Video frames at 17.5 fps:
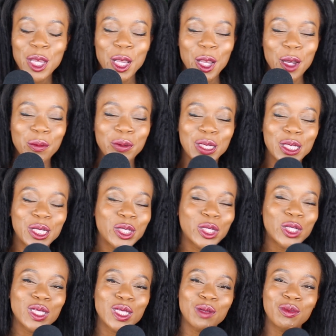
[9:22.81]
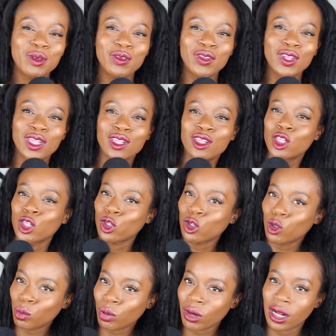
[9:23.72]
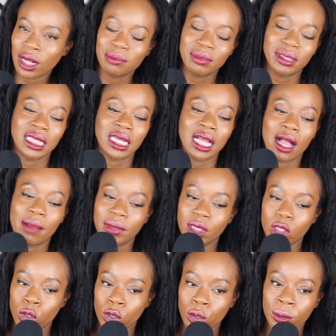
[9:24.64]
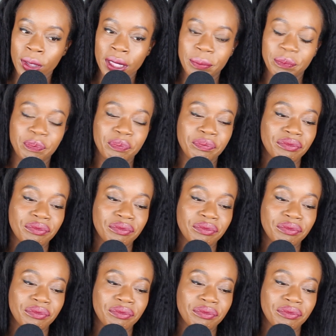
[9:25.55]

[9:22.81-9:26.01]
hoping to share some of the journal prompts that got me through it.